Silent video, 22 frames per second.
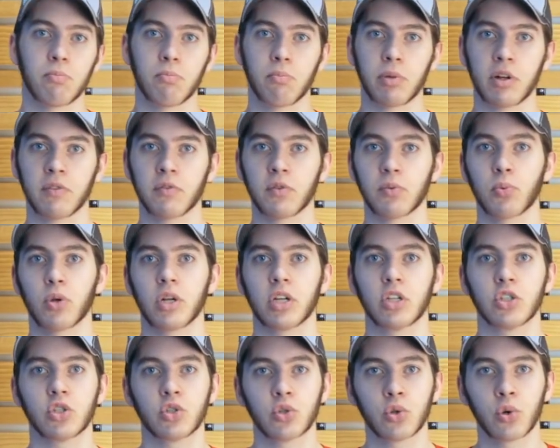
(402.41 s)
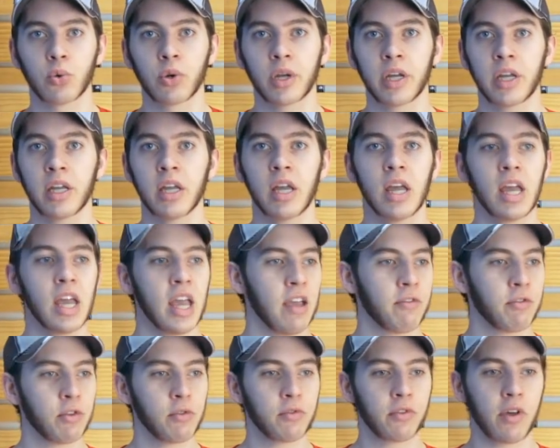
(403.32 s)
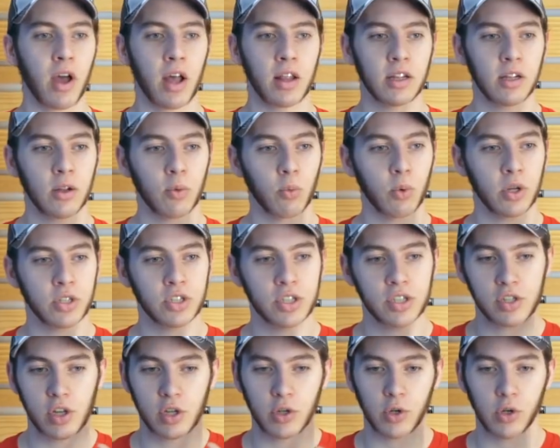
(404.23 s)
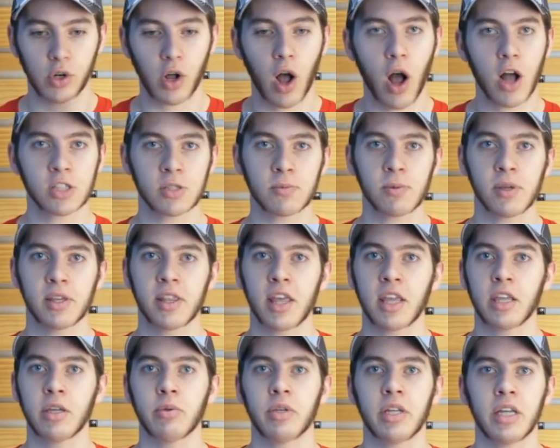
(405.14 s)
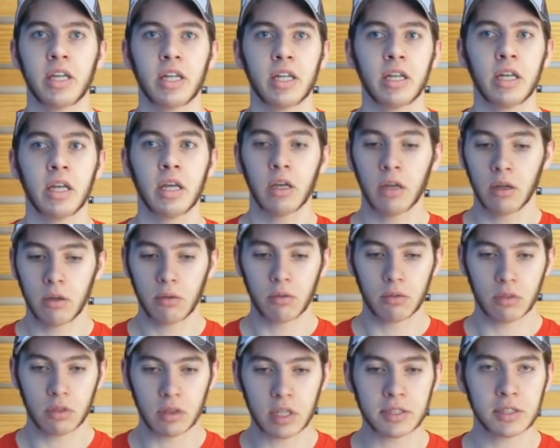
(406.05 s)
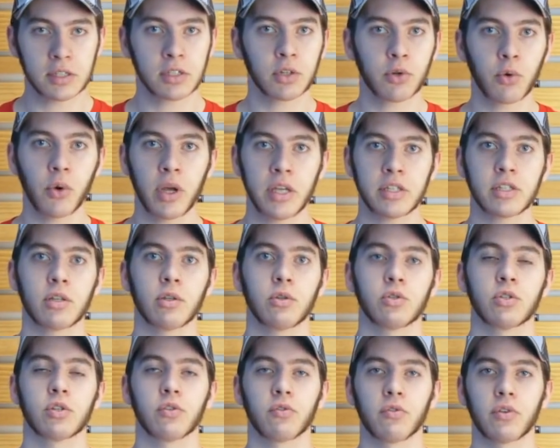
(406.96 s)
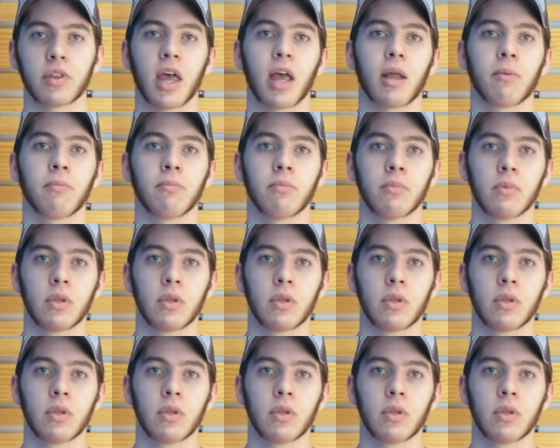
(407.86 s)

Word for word: But if you're printing jewelry, if you've got little widgets on your cosplay that you need, this is a great solution for that.